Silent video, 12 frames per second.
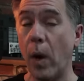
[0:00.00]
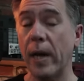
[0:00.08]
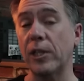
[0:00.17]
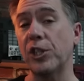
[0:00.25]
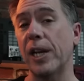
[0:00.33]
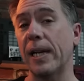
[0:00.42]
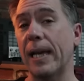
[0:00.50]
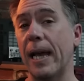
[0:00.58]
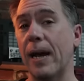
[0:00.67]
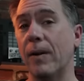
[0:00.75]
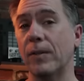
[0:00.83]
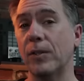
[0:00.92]
want to check
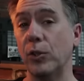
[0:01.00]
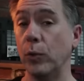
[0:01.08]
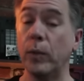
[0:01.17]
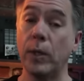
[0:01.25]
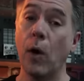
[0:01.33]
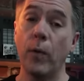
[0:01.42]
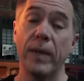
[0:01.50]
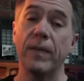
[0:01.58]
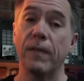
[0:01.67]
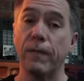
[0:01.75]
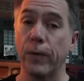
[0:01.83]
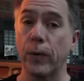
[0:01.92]
out to go
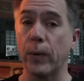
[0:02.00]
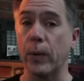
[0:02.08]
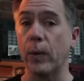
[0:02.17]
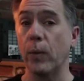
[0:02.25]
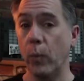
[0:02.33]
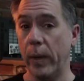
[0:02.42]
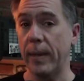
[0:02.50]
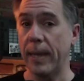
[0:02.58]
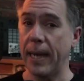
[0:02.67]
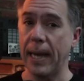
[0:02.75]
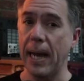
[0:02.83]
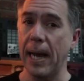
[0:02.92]
even further with
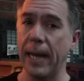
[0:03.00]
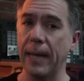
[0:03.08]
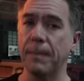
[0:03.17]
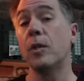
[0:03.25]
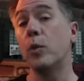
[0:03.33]
AI.